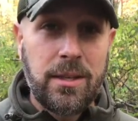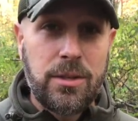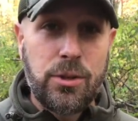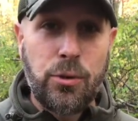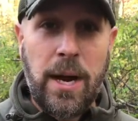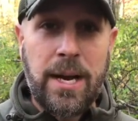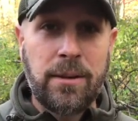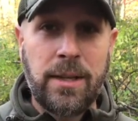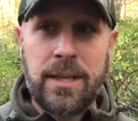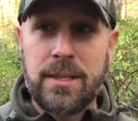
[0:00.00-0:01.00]
Dryer
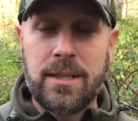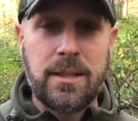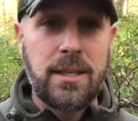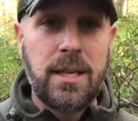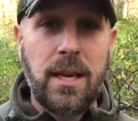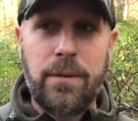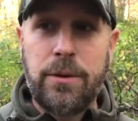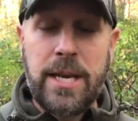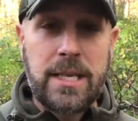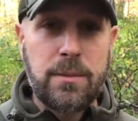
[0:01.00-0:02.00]
lint. If you
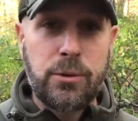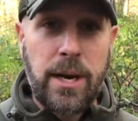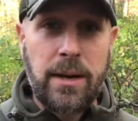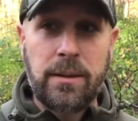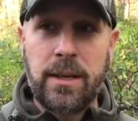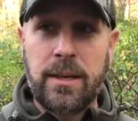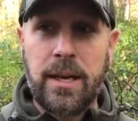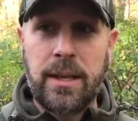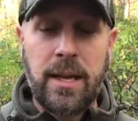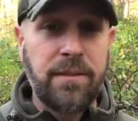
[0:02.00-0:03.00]
take some dryer lint
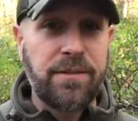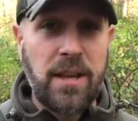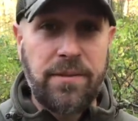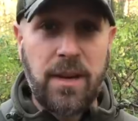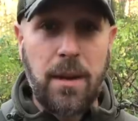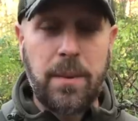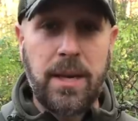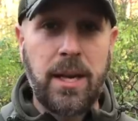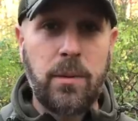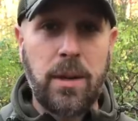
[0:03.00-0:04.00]
and then fluff it up and
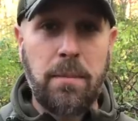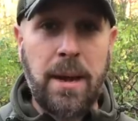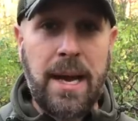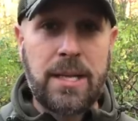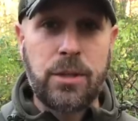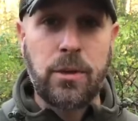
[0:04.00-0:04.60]
hit it with a match or